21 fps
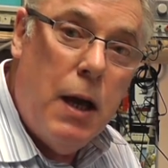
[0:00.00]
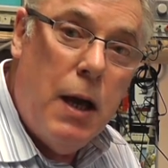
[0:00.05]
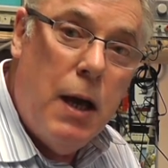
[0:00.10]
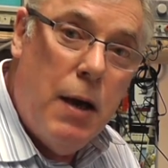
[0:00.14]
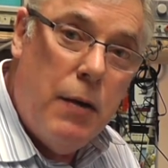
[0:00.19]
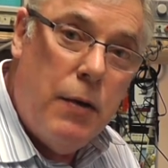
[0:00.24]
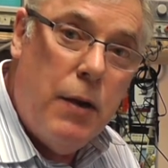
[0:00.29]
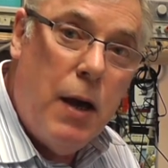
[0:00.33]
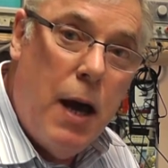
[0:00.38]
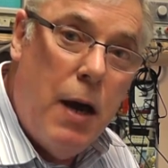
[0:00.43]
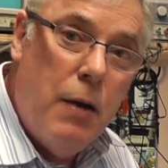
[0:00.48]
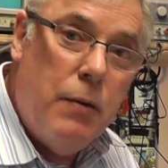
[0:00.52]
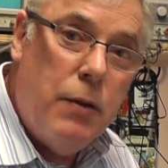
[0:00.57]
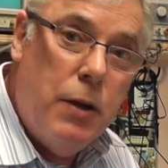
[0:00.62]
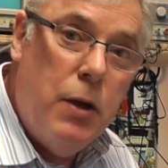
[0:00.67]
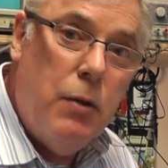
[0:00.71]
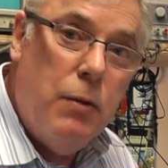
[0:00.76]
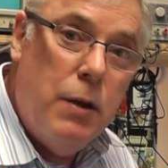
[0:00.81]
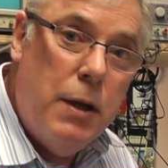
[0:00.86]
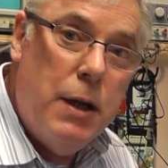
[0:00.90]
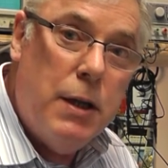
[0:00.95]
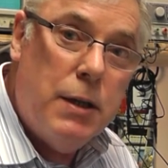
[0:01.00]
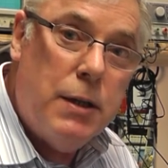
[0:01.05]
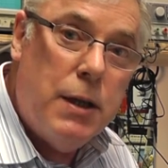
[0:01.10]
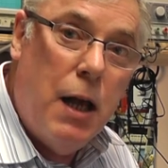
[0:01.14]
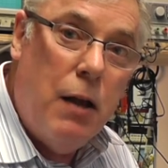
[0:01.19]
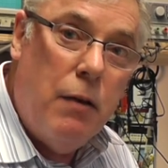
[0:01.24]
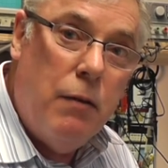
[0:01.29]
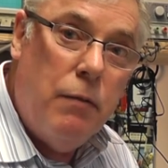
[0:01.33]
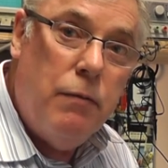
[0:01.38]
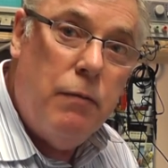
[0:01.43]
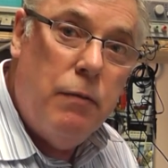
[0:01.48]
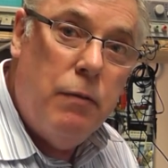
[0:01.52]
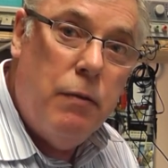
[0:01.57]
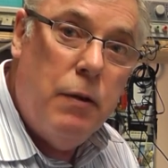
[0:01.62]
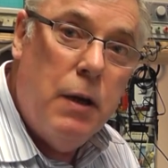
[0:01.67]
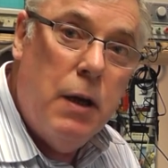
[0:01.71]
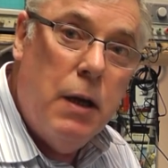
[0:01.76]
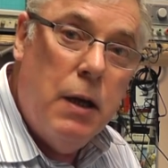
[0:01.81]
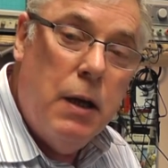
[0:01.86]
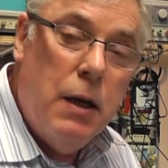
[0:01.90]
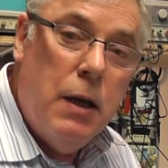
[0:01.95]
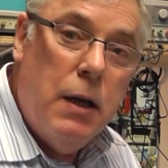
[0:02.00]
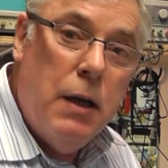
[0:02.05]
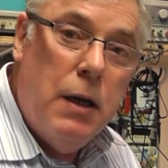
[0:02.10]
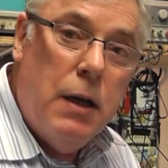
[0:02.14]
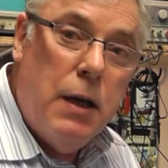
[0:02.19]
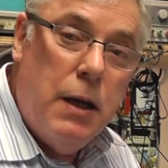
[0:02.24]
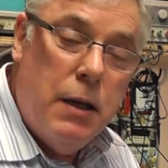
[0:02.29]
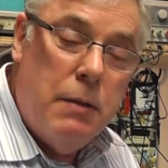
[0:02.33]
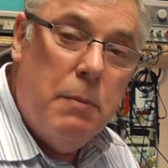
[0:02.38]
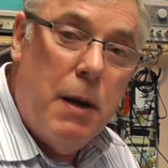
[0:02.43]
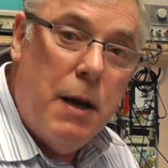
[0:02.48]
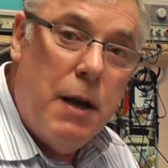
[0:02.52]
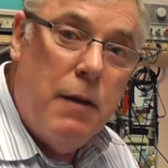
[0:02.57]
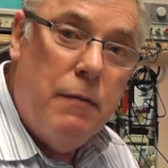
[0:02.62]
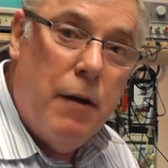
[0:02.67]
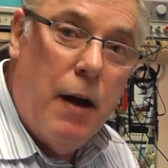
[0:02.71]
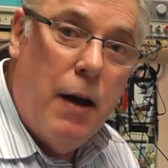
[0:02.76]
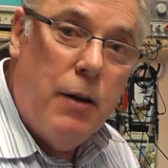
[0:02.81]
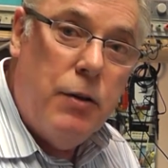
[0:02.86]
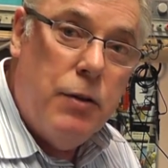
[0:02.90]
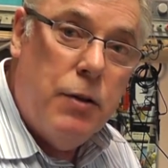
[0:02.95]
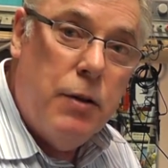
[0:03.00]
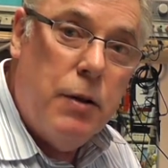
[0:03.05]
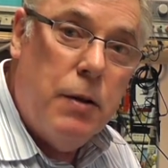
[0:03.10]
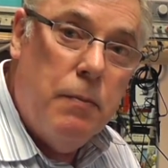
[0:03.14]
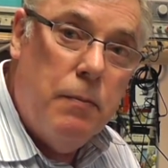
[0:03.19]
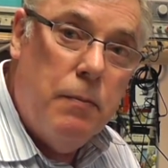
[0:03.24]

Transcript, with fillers: how the, how the unit itself is manufactured.